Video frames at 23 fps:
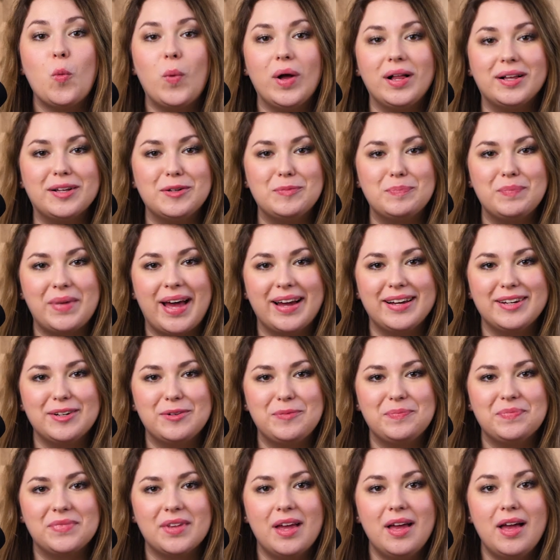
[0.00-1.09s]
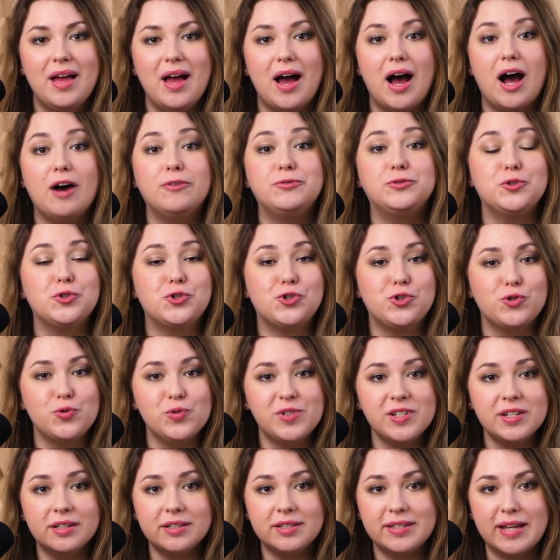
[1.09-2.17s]
Welcome back. After
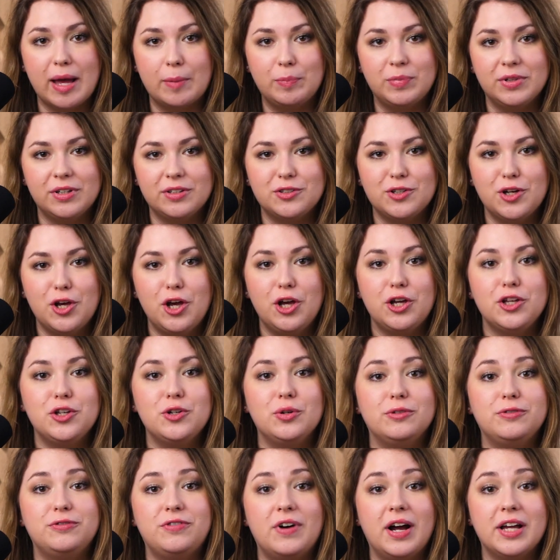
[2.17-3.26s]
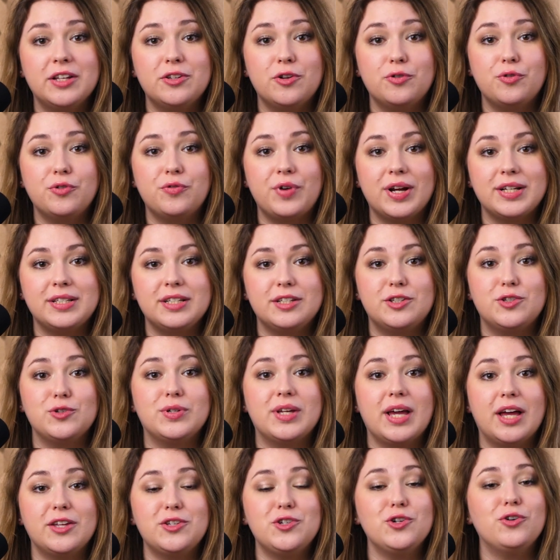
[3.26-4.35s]
choosing a template, you are finally ready to
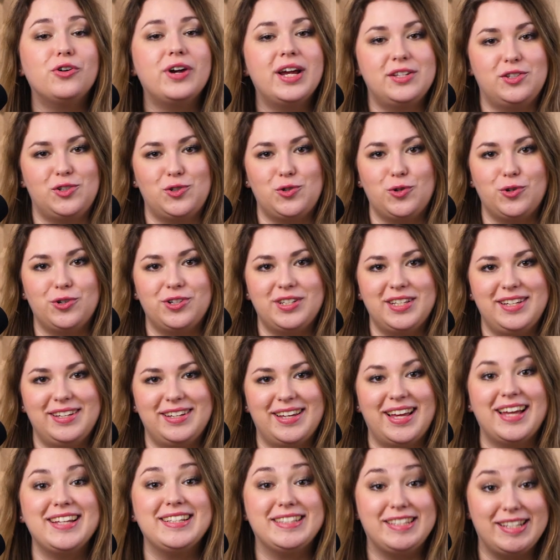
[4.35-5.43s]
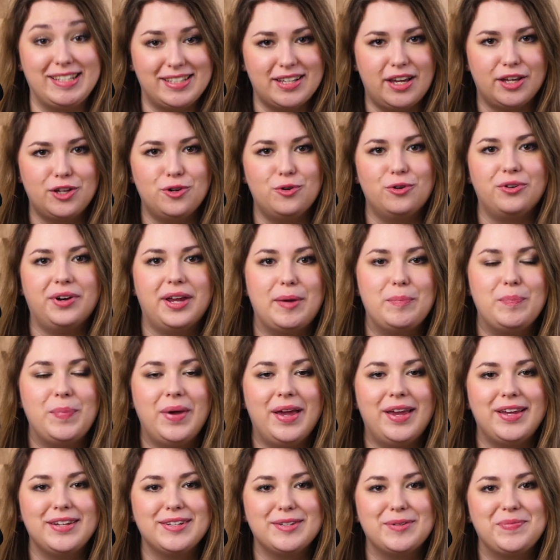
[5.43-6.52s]
get your hands dirty and design your
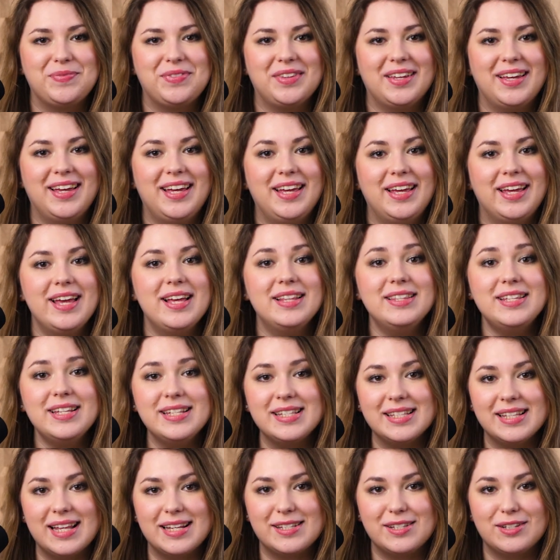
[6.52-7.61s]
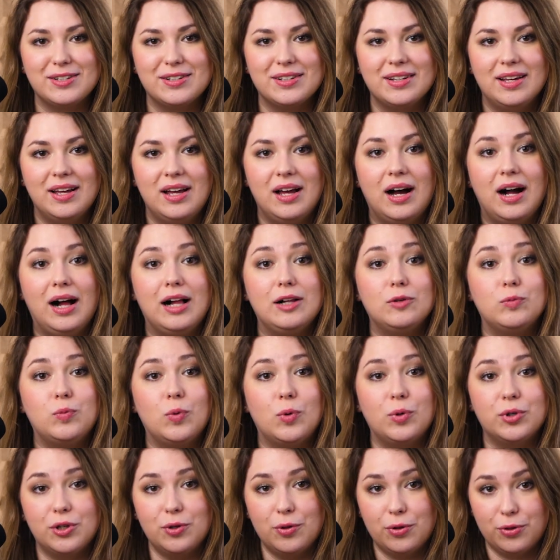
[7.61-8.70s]
campaign. In this lesson, I'll
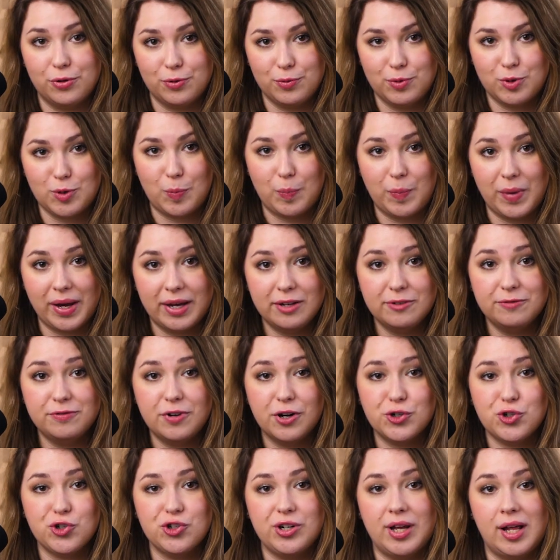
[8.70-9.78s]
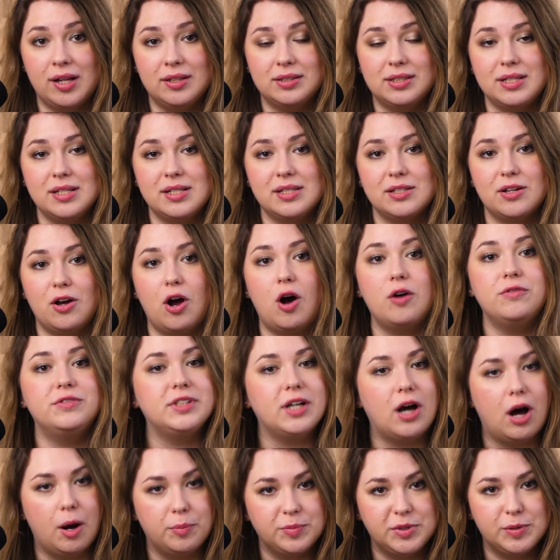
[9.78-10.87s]
walk you through the main functionalities of
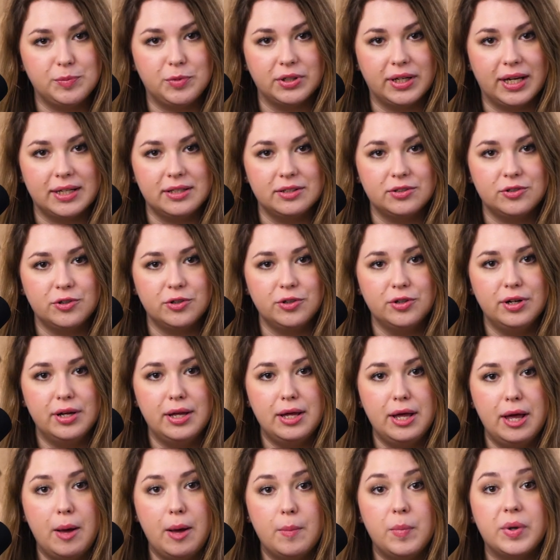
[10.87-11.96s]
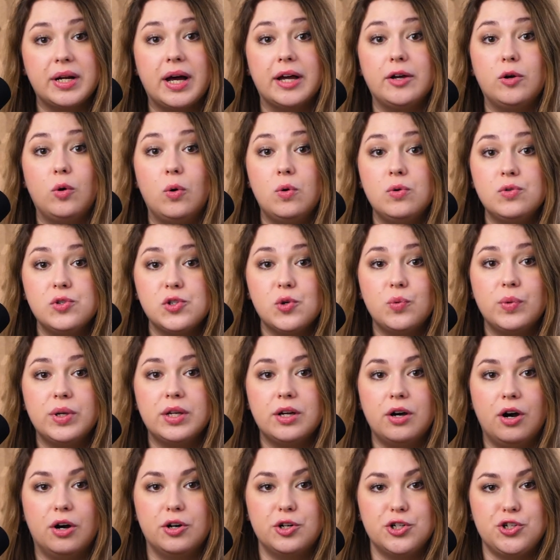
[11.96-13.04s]
the OptiMonk editor, but I also
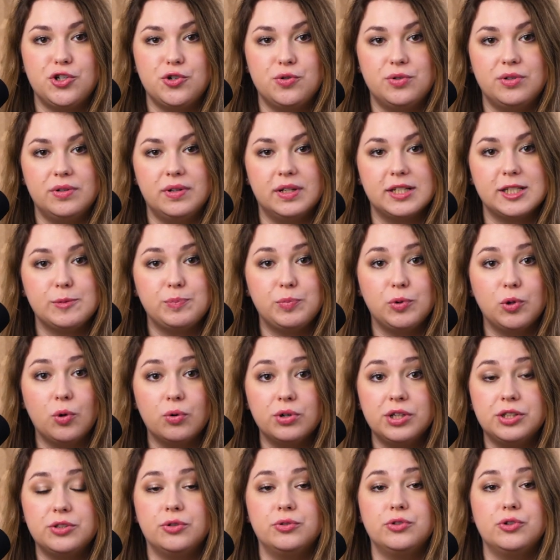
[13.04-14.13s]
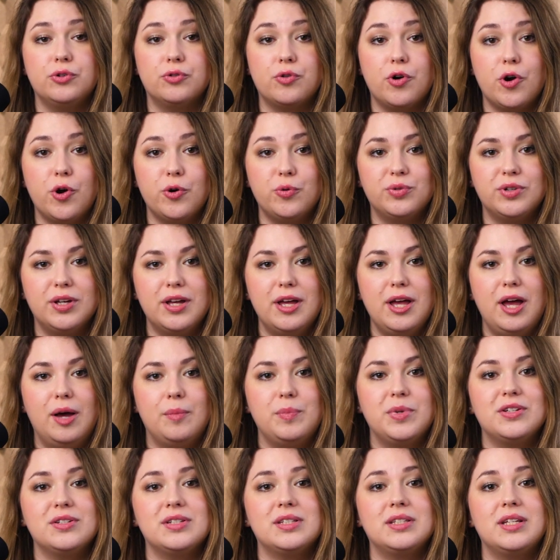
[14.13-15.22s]
encourage you to explore it on your own
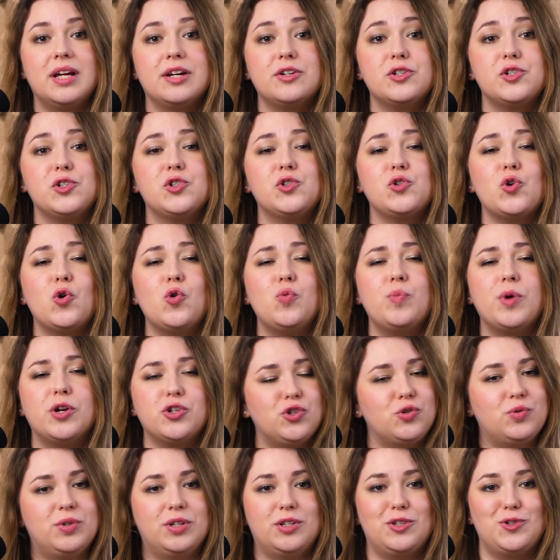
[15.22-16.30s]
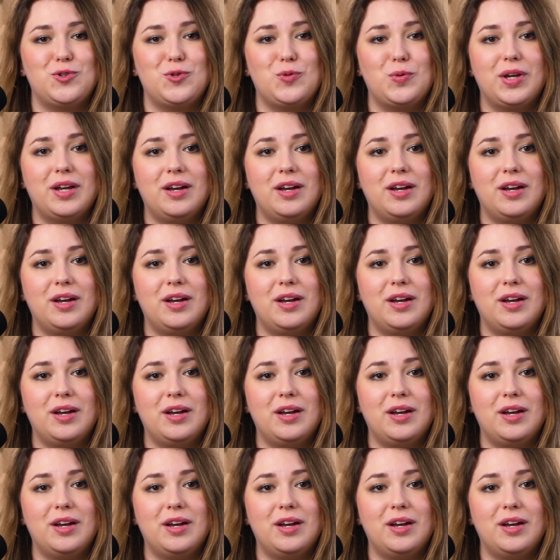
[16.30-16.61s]
because there's so much you can do